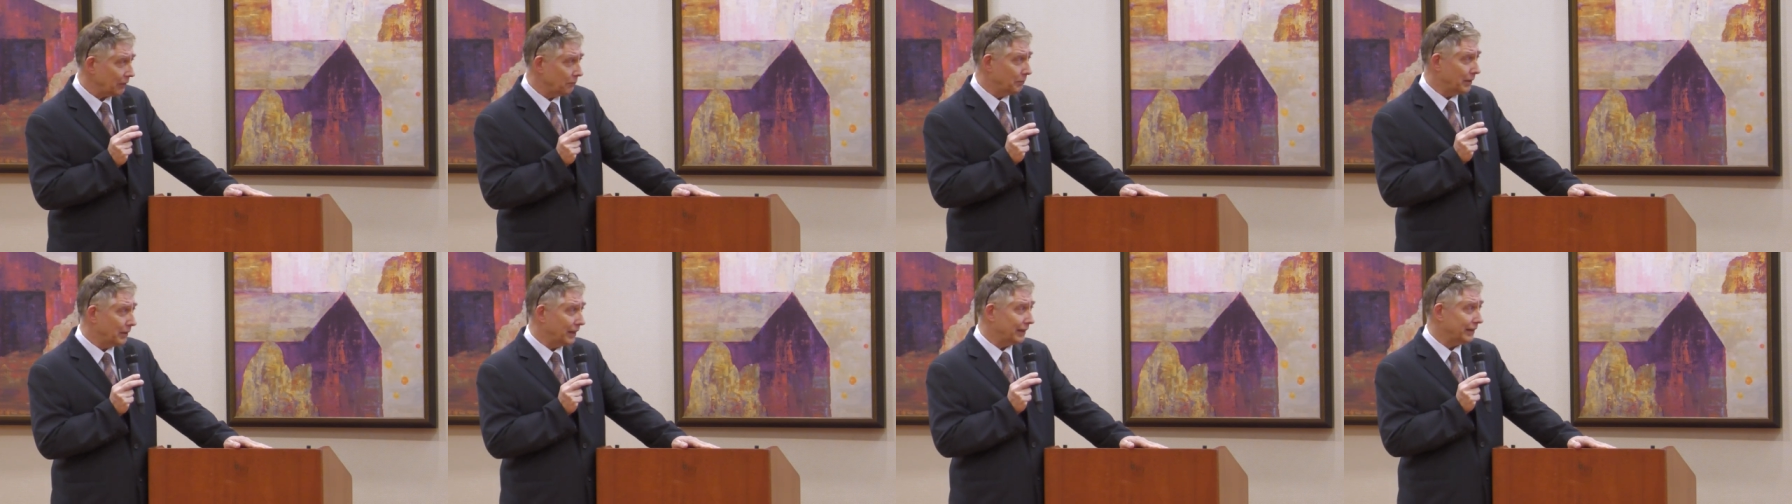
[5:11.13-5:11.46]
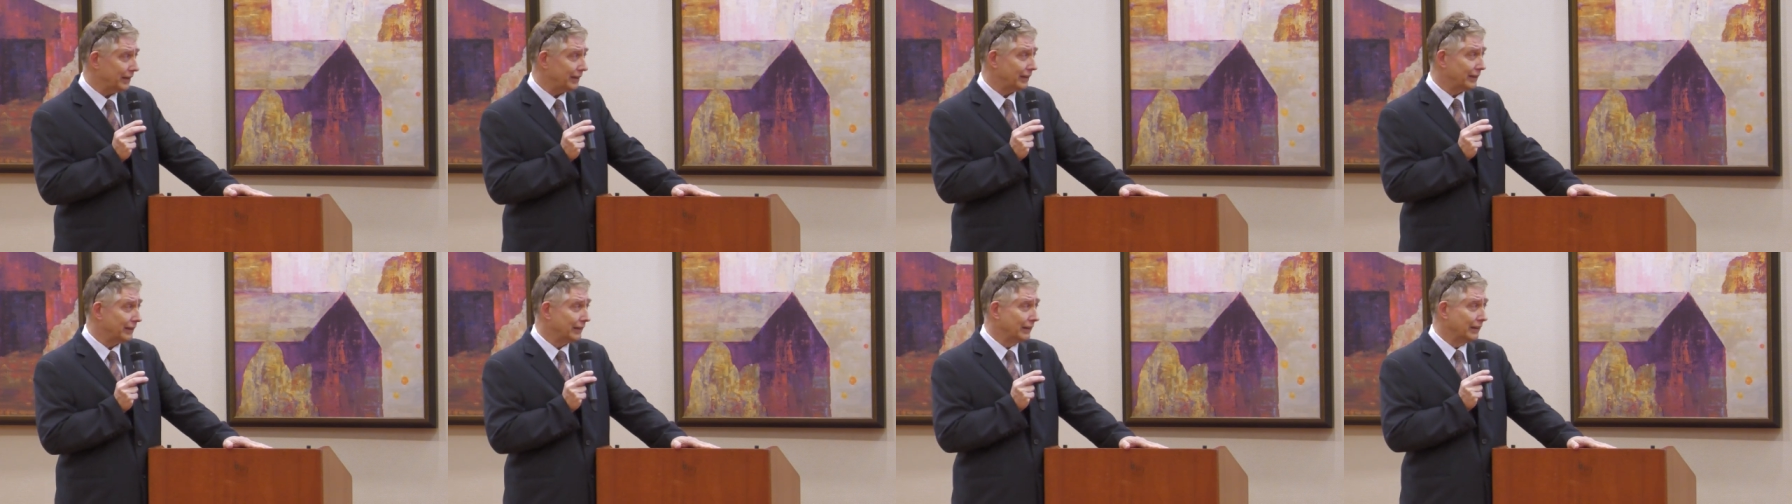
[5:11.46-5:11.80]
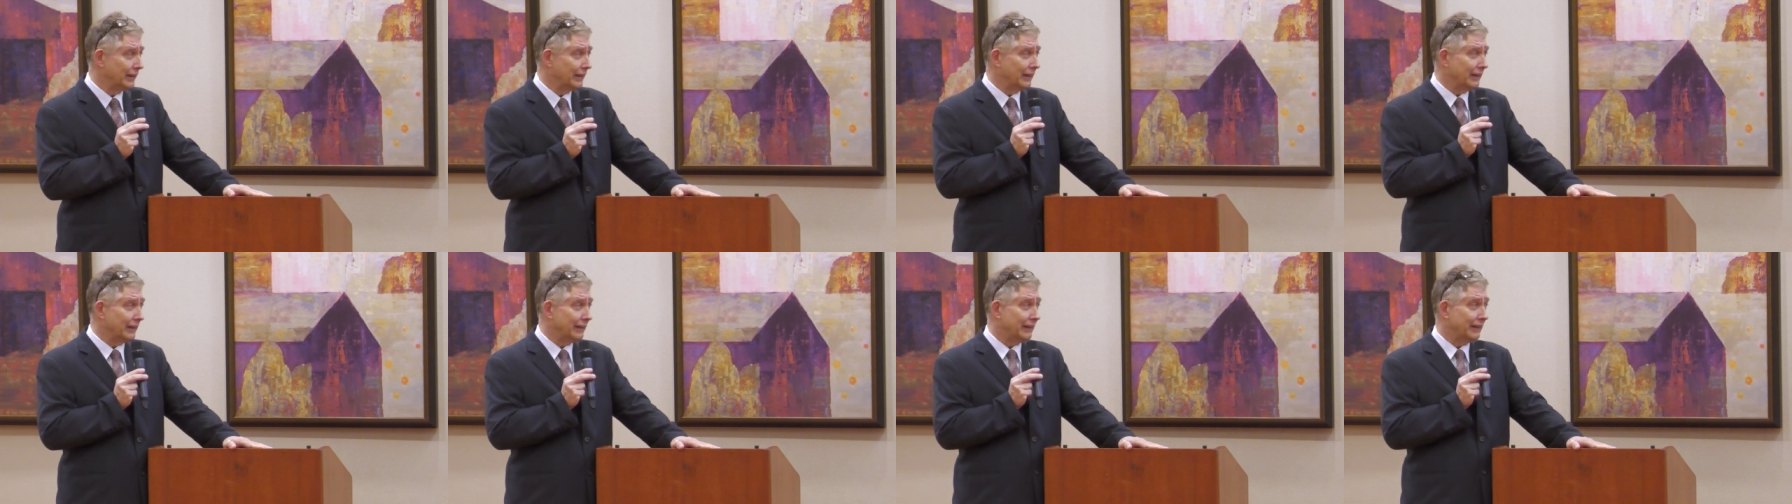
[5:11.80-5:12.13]
But
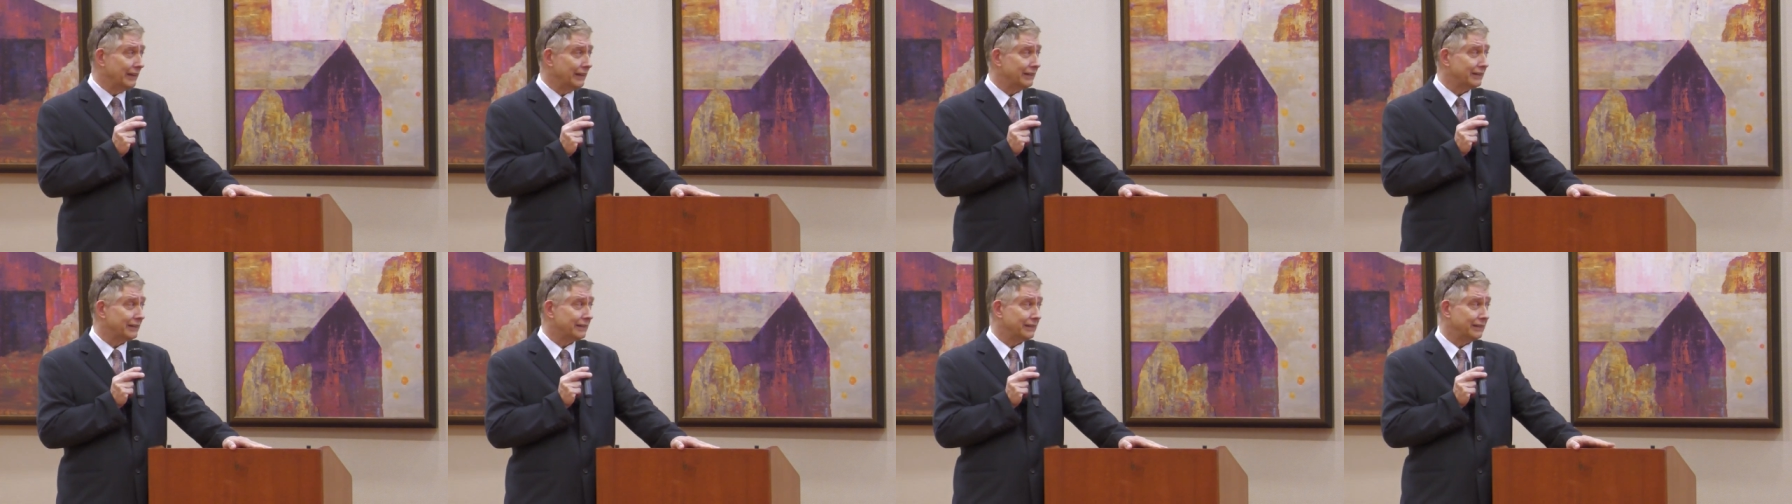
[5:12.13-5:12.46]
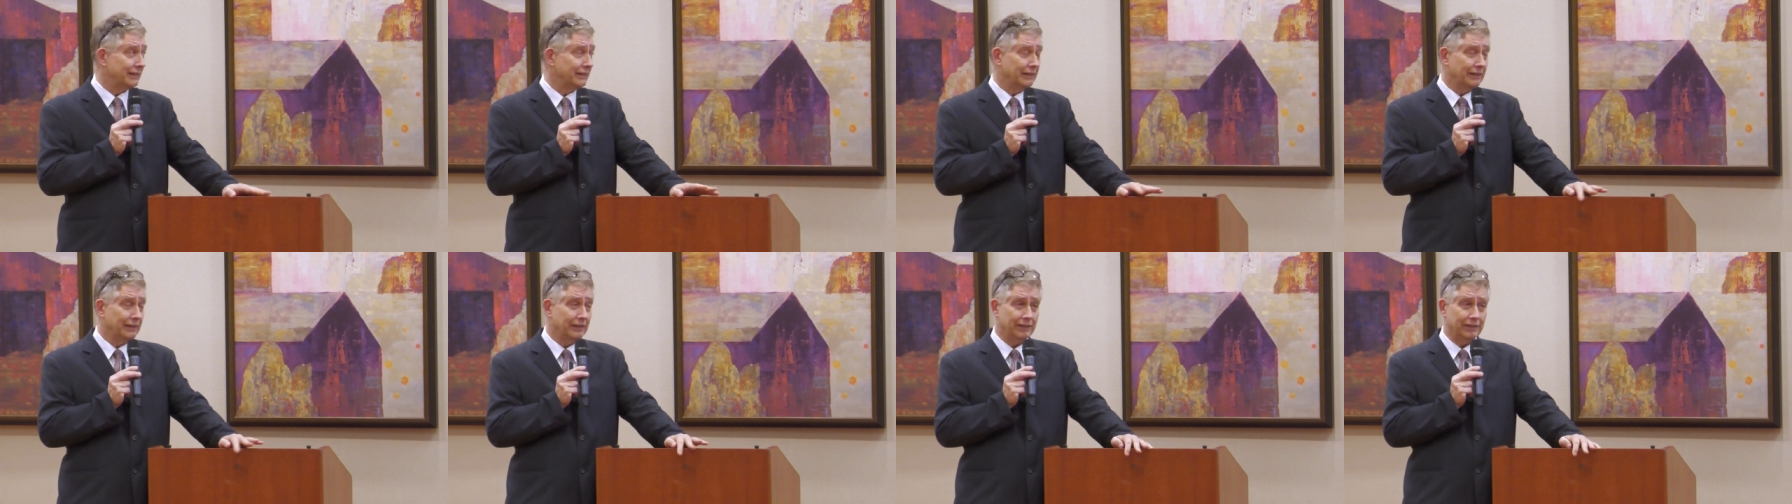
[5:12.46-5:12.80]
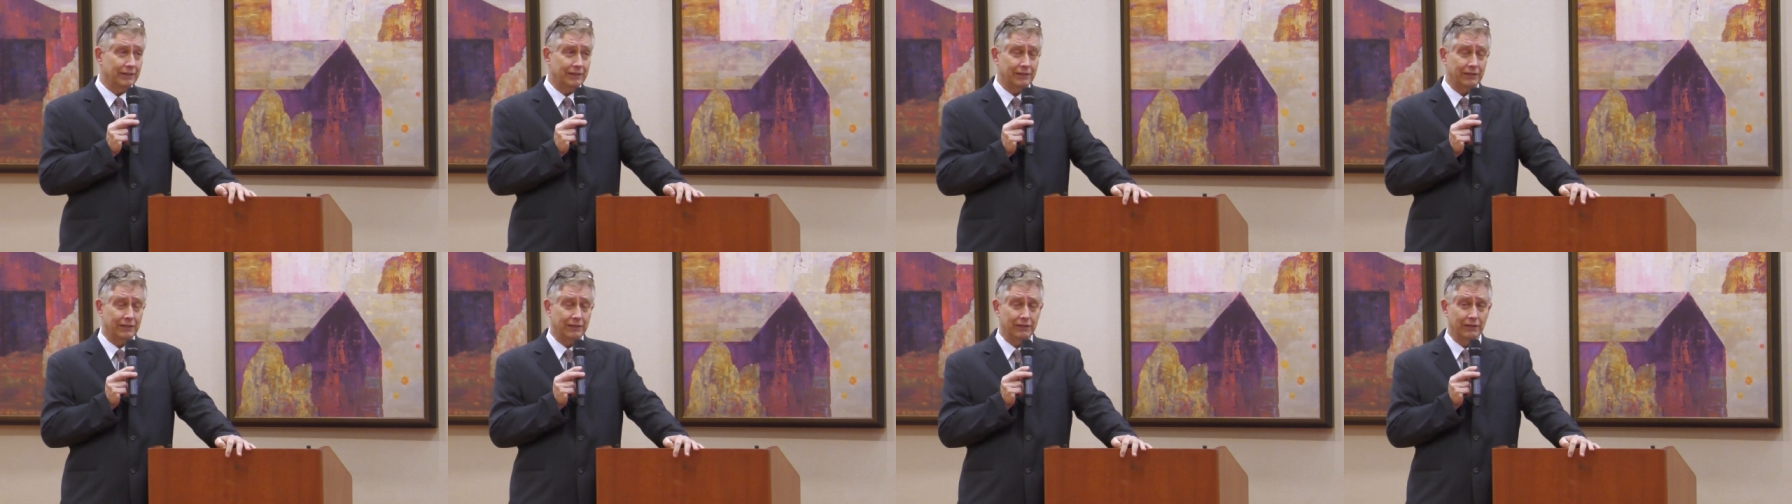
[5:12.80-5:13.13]
this
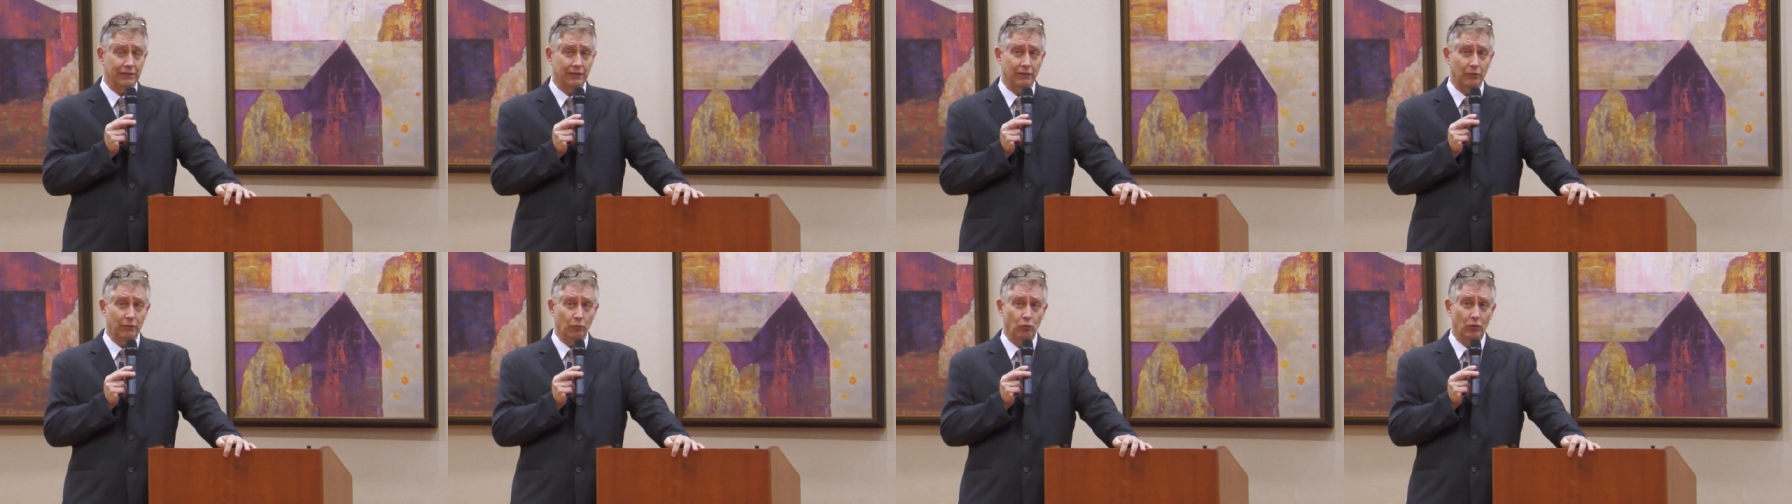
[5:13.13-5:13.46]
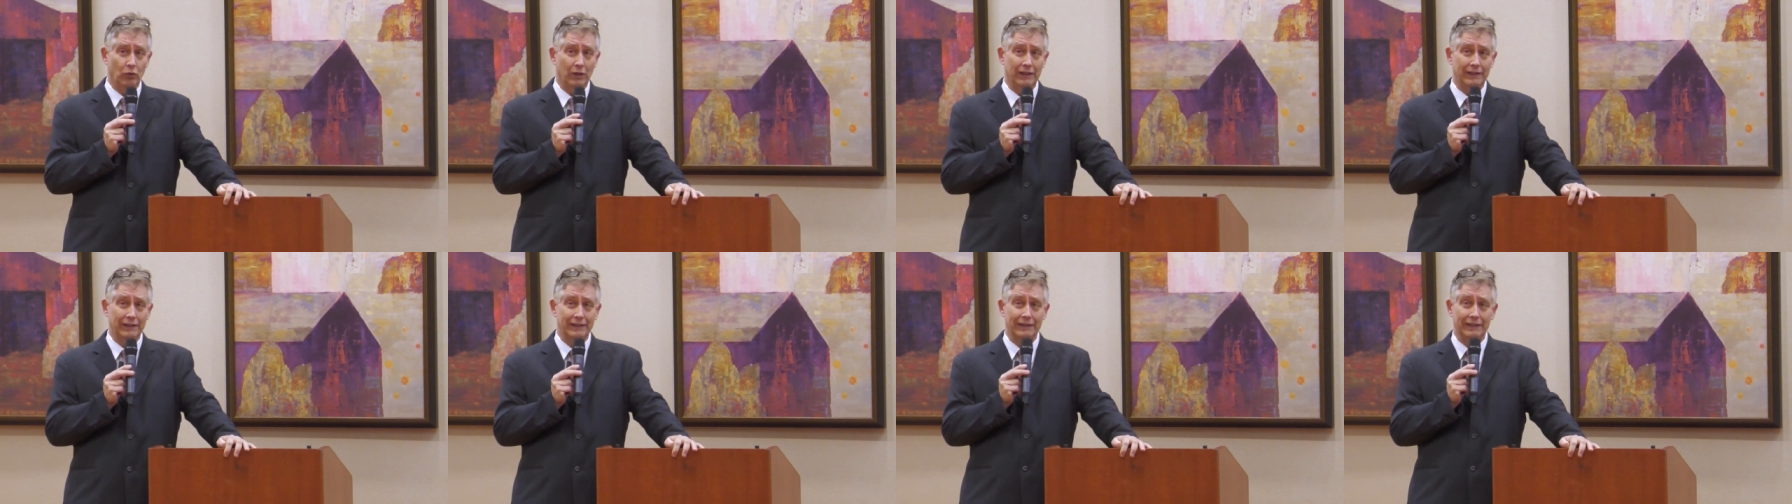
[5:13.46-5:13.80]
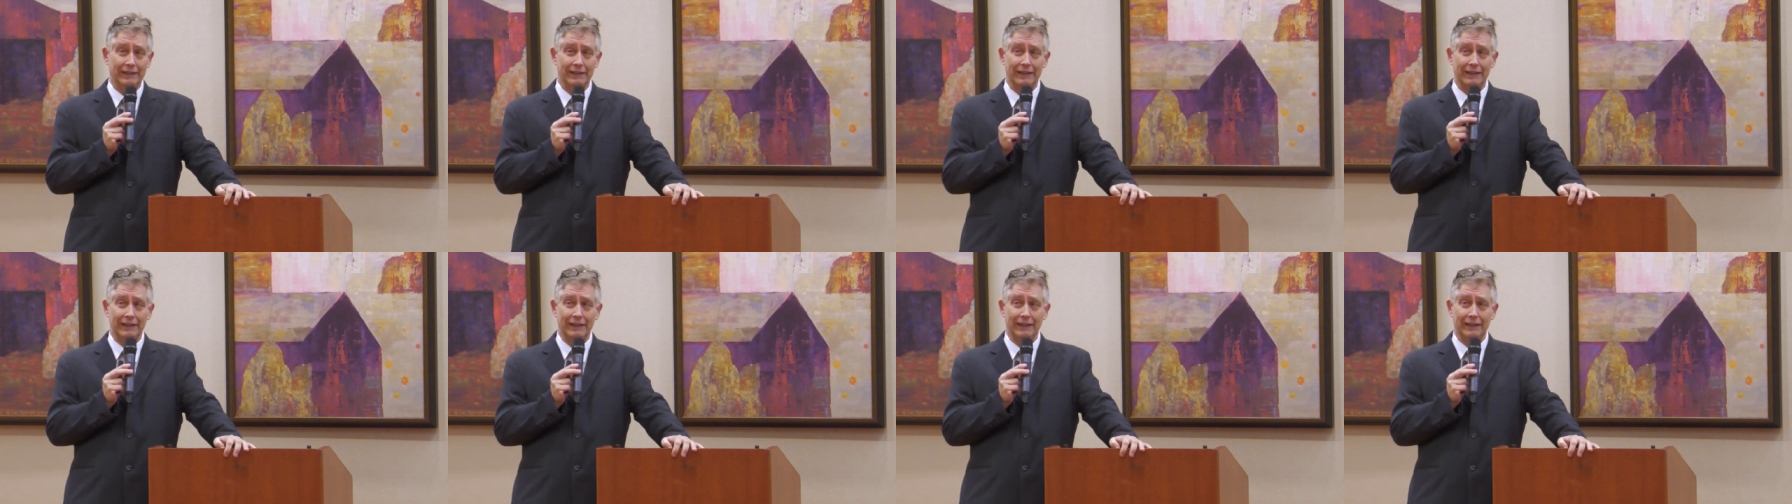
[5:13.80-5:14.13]
this
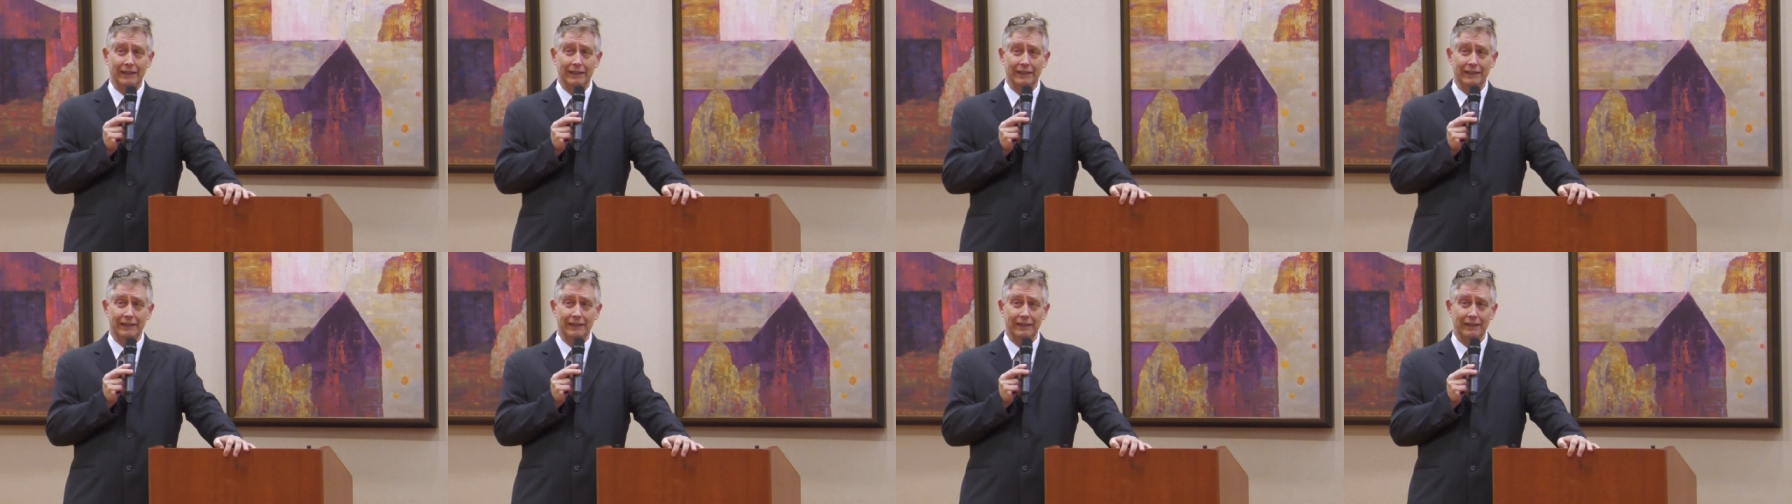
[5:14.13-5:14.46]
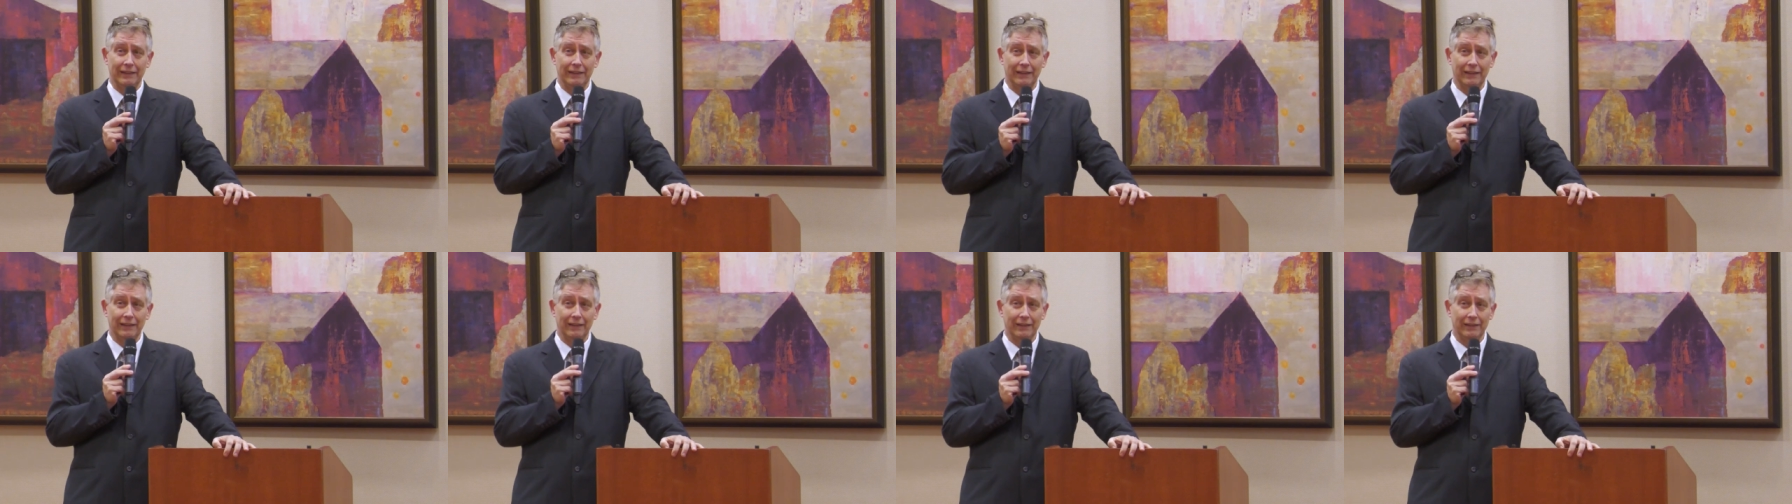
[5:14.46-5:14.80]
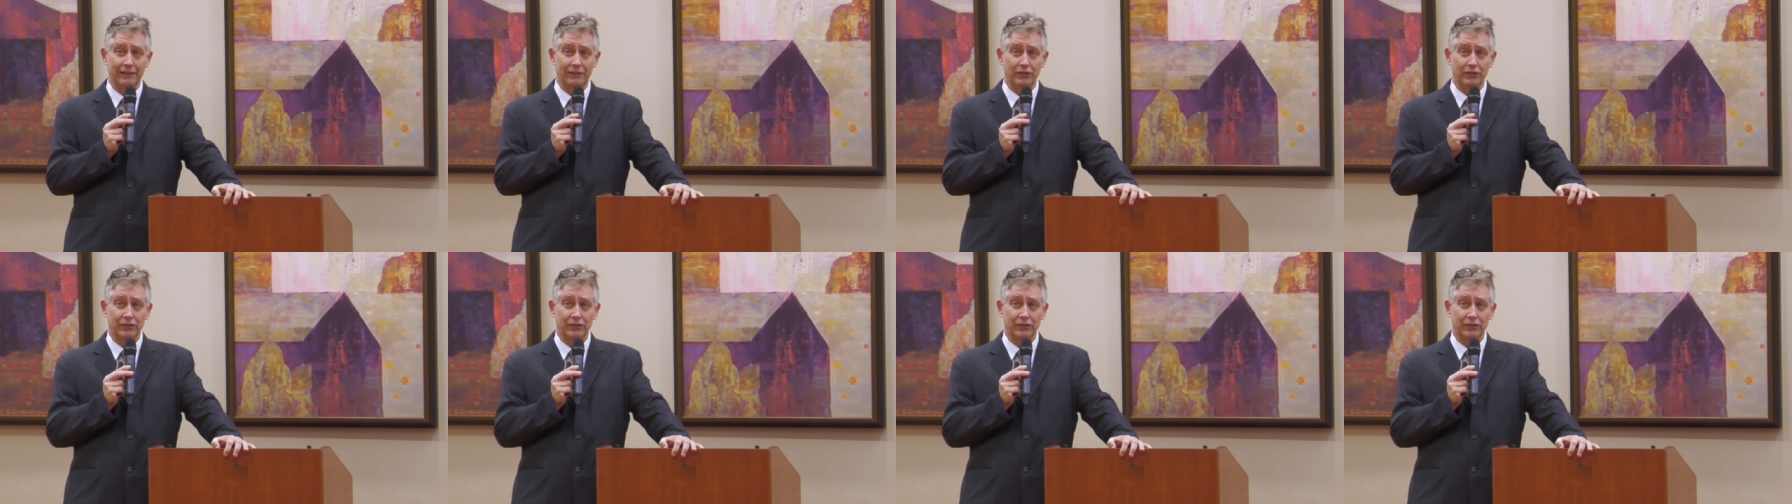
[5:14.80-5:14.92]
one in